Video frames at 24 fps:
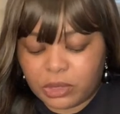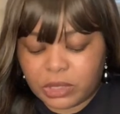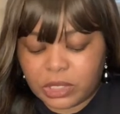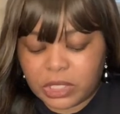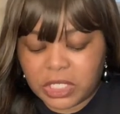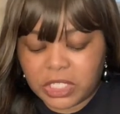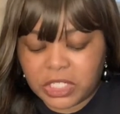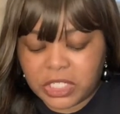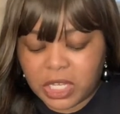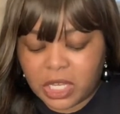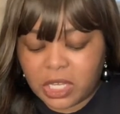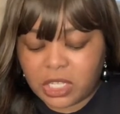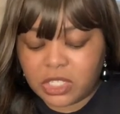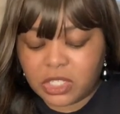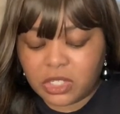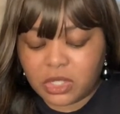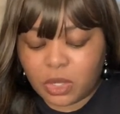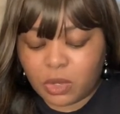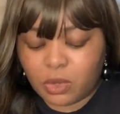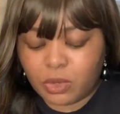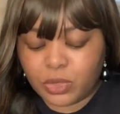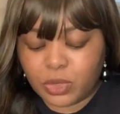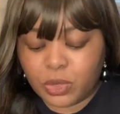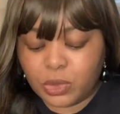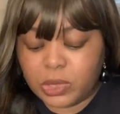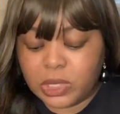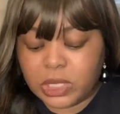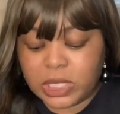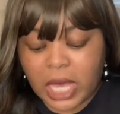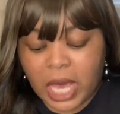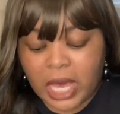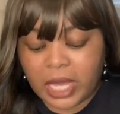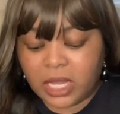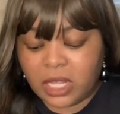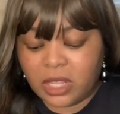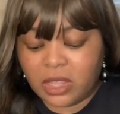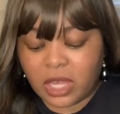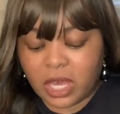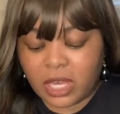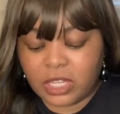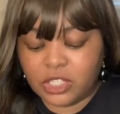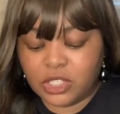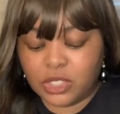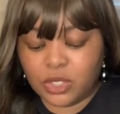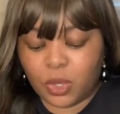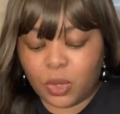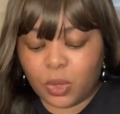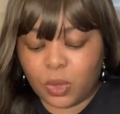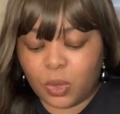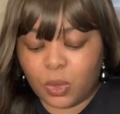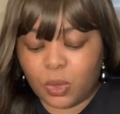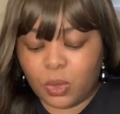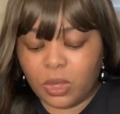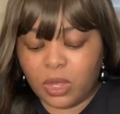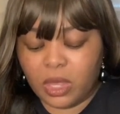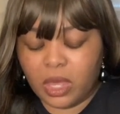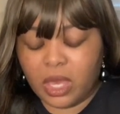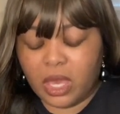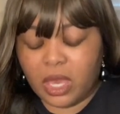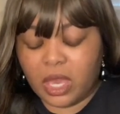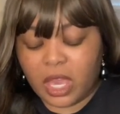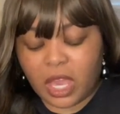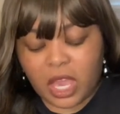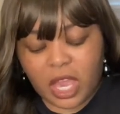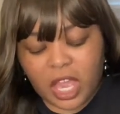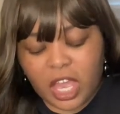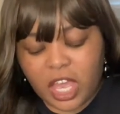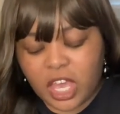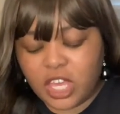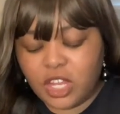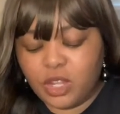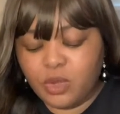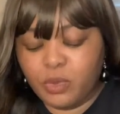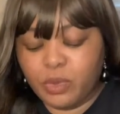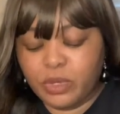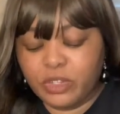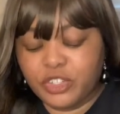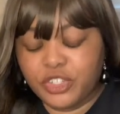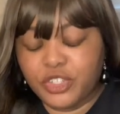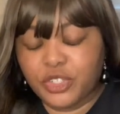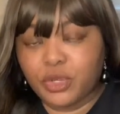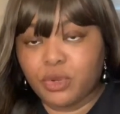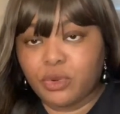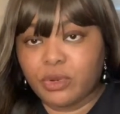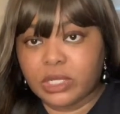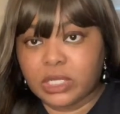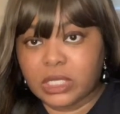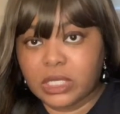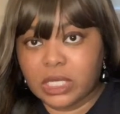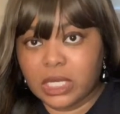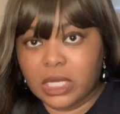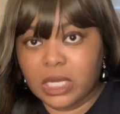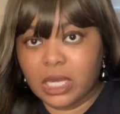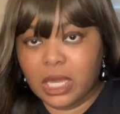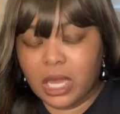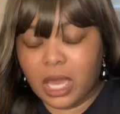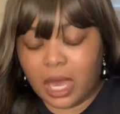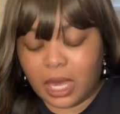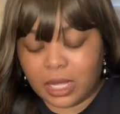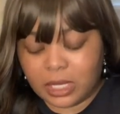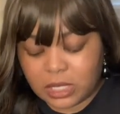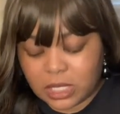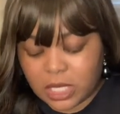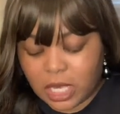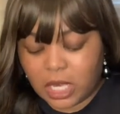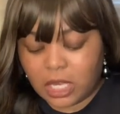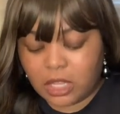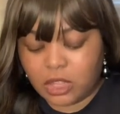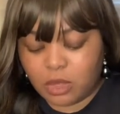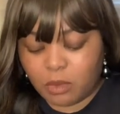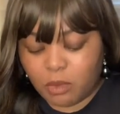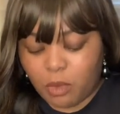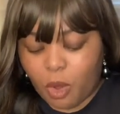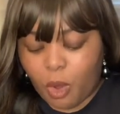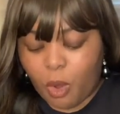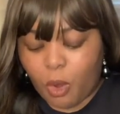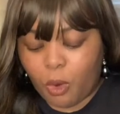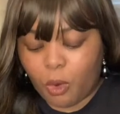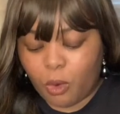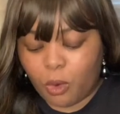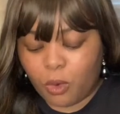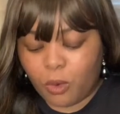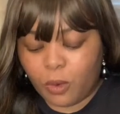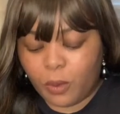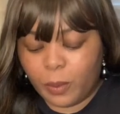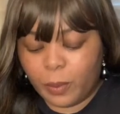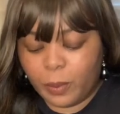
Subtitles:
to dust those who sadden thy soul, end with surety and take them whole.